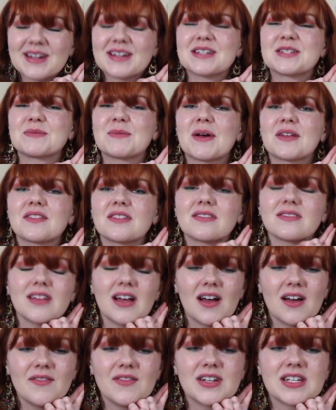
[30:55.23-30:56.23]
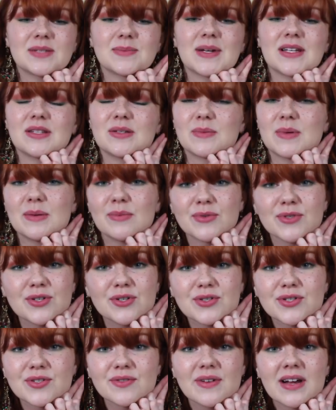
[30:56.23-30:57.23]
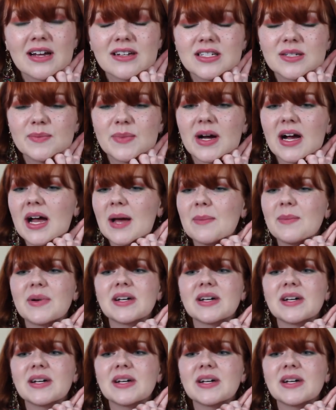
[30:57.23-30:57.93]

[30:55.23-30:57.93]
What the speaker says: It is about the love. It is about the people you're surrounded by.